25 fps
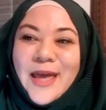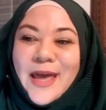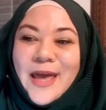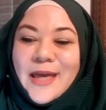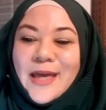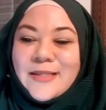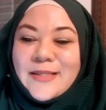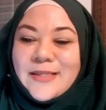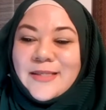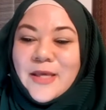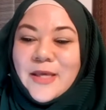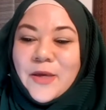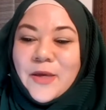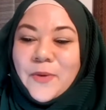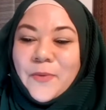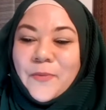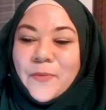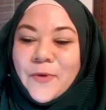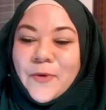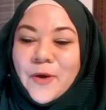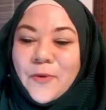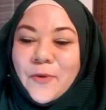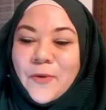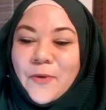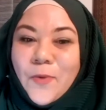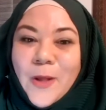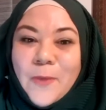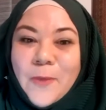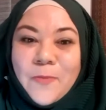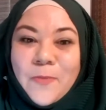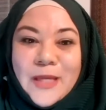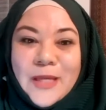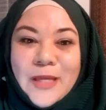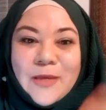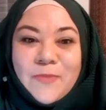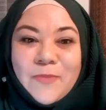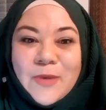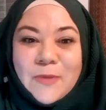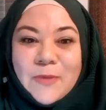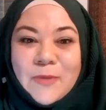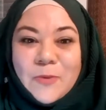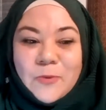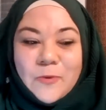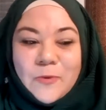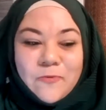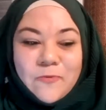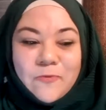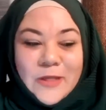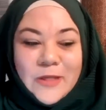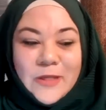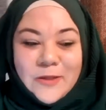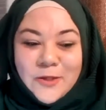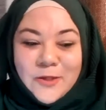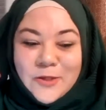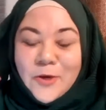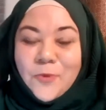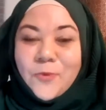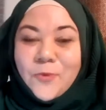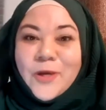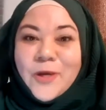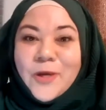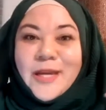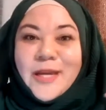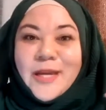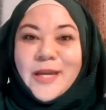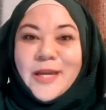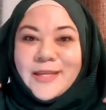And so while many people will feel, you know what,